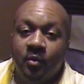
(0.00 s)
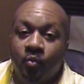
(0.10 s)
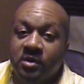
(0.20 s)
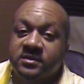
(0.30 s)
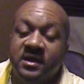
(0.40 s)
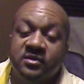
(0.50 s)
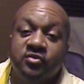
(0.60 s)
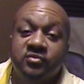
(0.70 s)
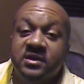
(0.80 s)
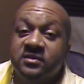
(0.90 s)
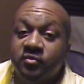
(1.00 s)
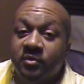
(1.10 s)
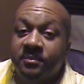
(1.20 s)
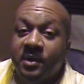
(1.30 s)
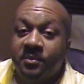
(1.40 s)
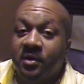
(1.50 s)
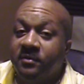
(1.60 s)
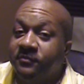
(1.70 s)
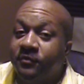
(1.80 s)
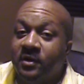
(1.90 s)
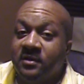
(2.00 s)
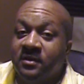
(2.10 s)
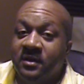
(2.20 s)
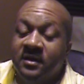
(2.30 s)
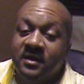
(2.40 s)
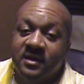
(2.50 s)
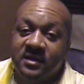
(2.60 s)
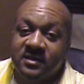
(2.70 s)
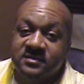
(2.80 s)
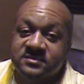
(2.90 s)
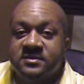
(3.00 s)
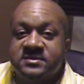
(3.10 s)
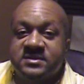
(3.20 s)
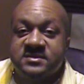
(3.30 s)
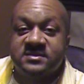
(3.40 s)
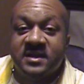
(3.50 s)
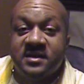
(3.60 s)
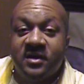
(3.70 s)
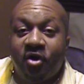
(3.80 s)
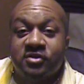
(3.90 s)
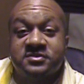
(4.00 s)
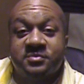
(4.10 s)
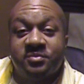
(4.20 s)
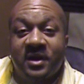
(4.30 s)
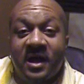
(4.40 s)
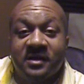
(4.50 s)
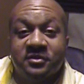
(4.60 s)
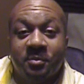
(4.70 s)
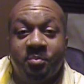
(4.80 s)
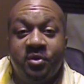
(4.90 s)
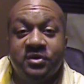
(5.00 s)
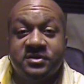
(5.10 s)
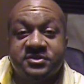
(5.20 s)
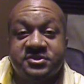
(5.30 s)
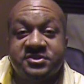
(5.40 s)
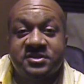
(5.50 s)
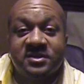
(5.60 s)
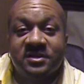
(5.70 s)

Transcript: One thing you need to remember up front is since they are supplying the push,